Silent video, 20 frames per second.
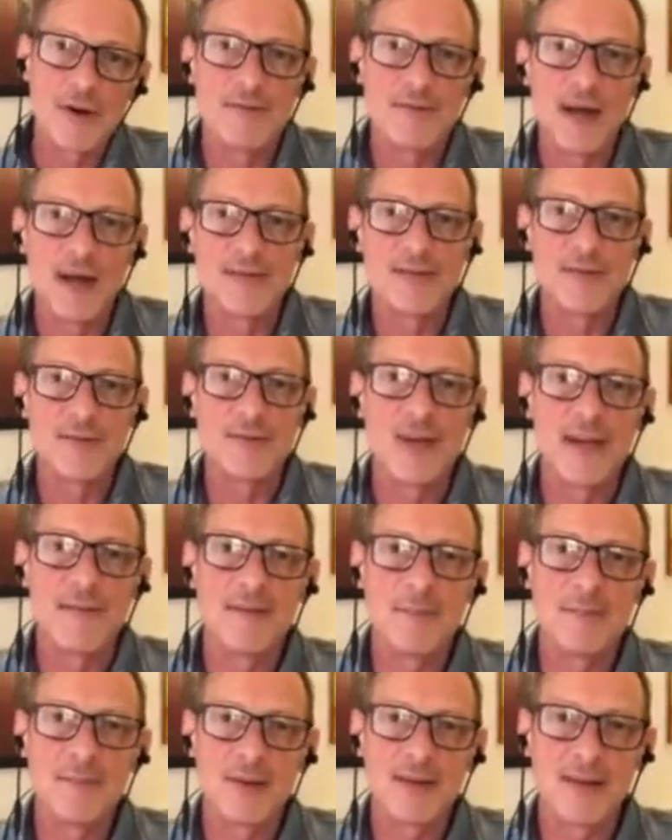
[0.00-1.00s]
Alphonso
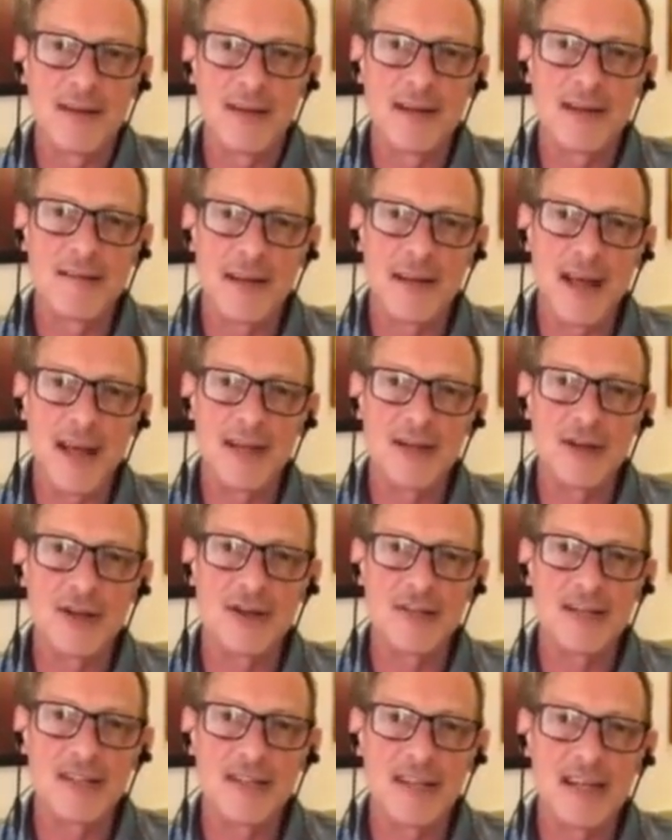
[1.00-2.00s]
David, president of the
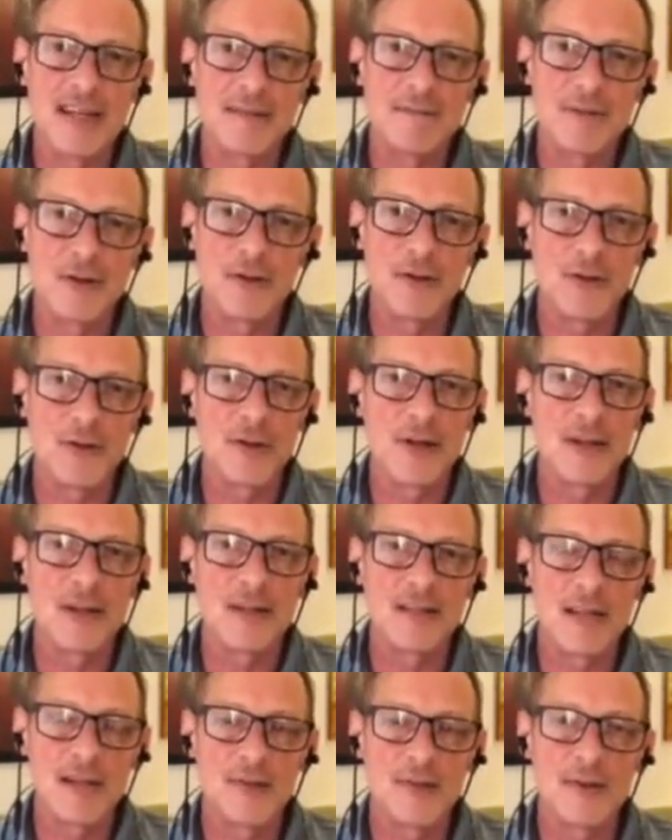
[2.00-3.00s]
HRC, for joining
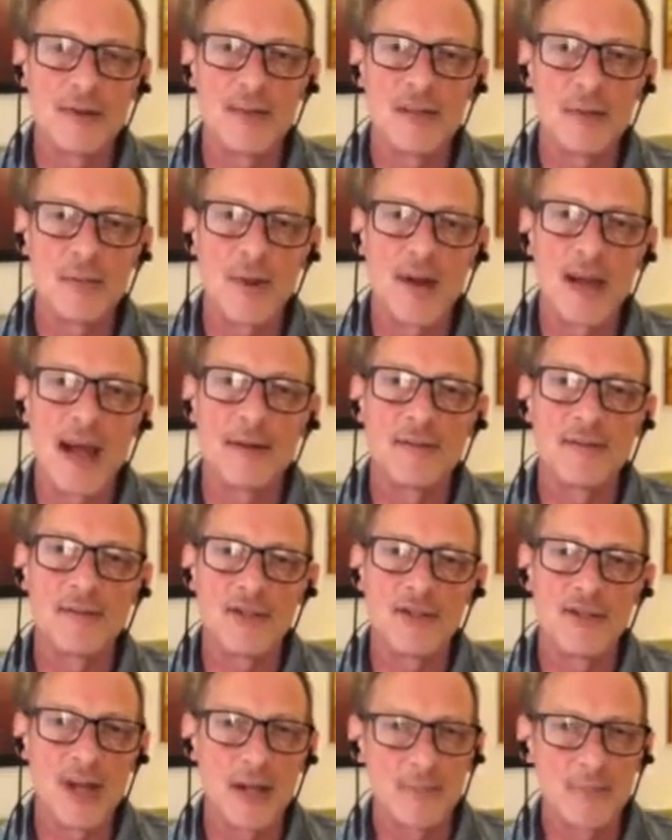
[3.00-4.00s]
us here on This Way
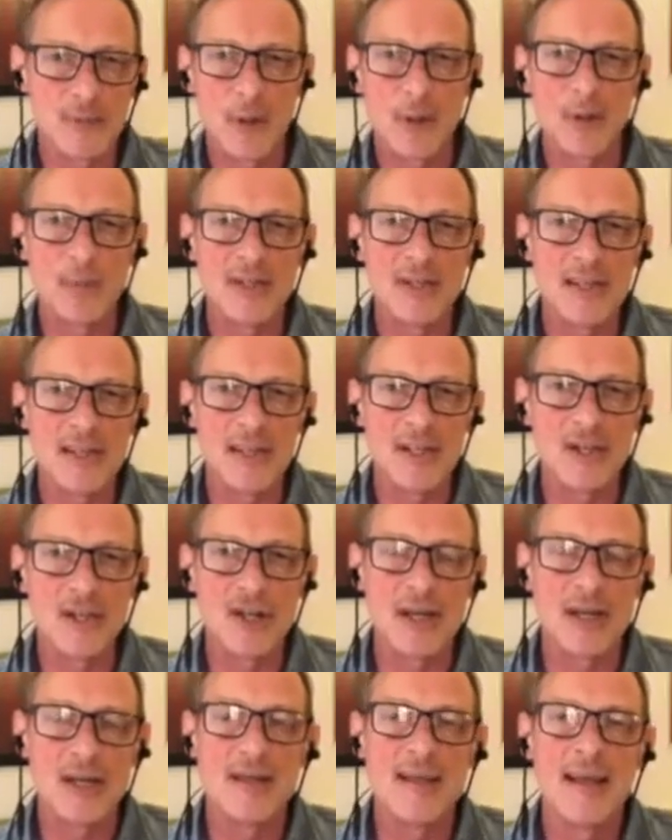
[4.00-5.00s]
Out's James Baldwin
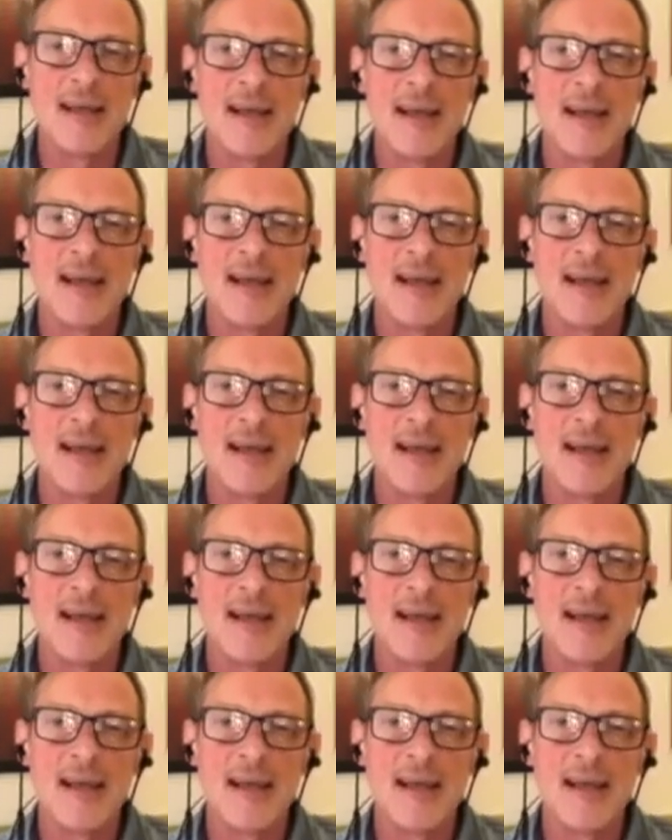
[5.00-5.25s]
Teach-In